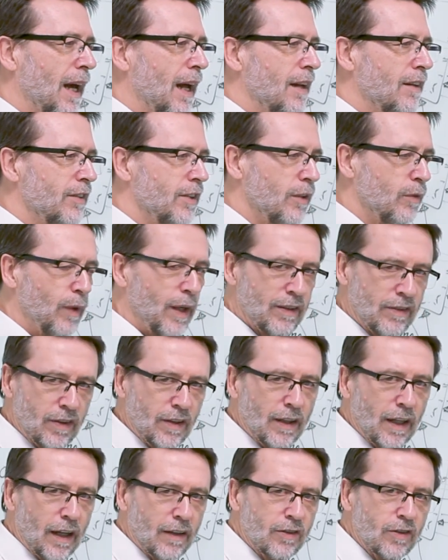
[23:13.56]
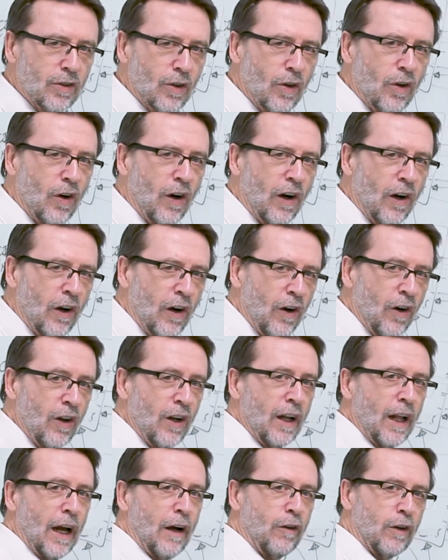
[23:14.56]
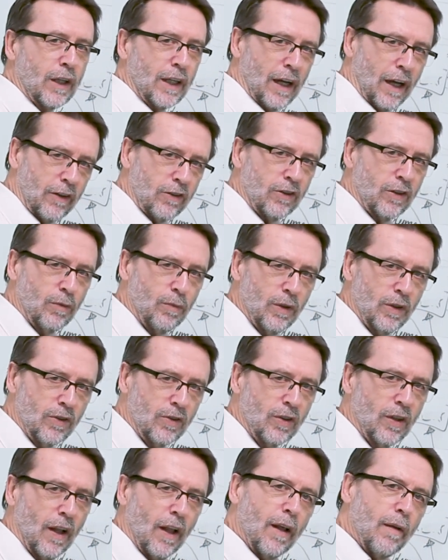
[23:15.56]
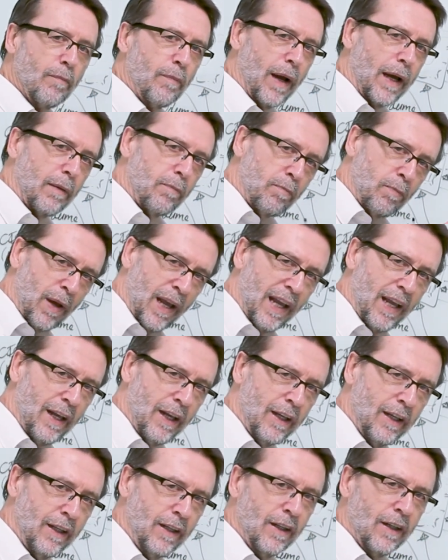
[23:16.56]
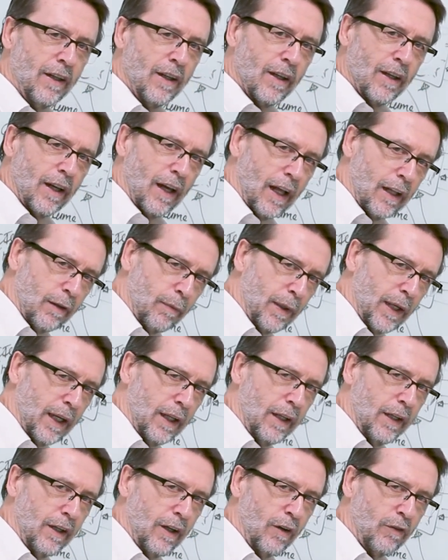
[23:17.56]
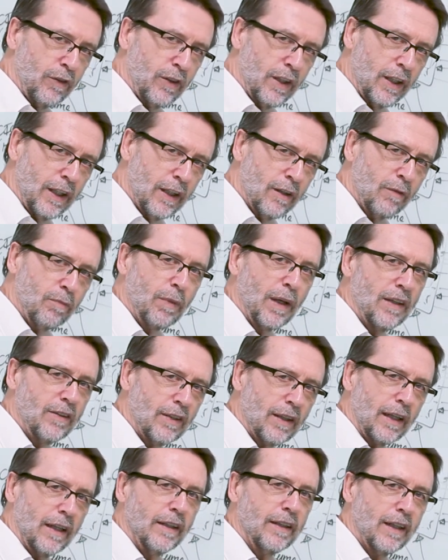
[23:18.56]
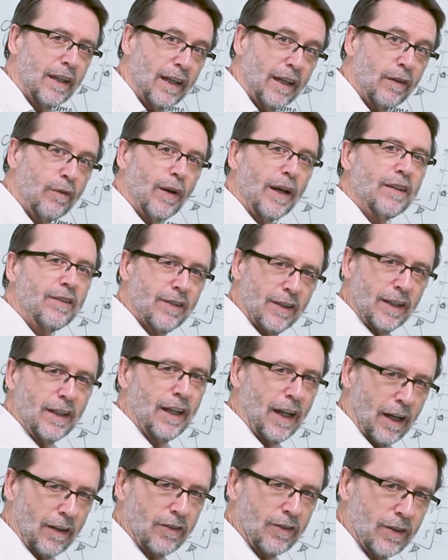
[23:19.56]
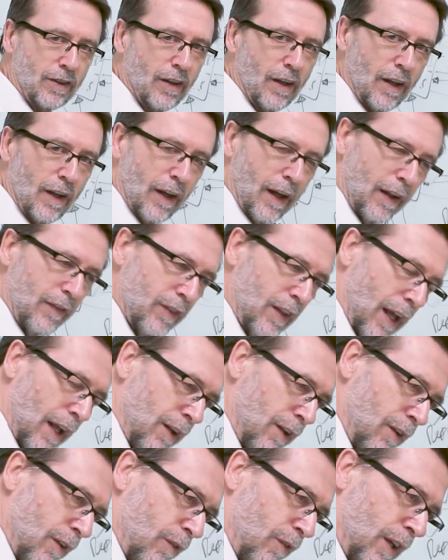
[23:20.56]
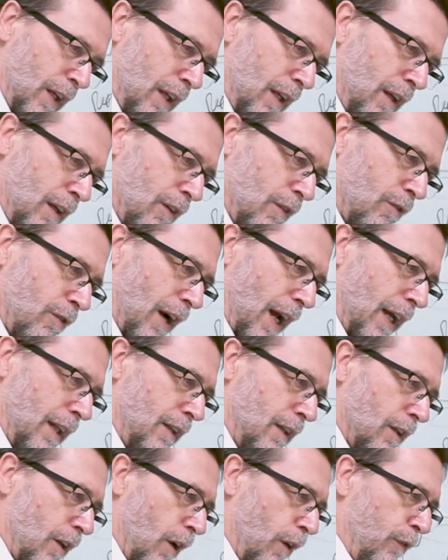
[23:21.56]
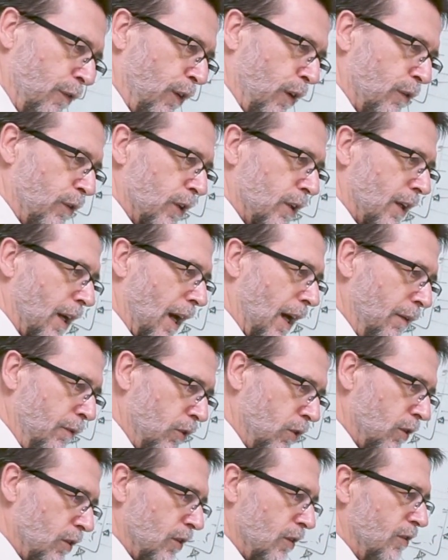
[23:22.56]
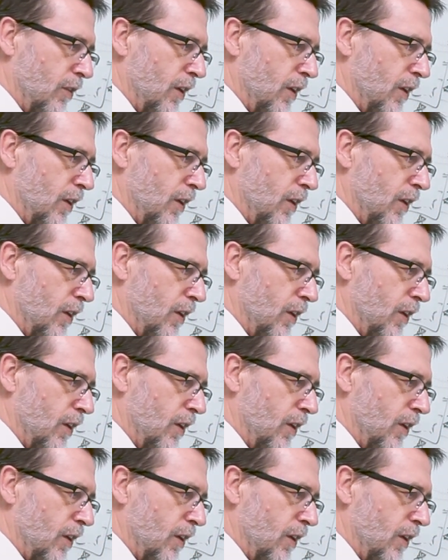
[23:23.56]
else invests in us. So all our customers, by paying at the beginning of the year, basically they invest in us. And then we write it off over time, so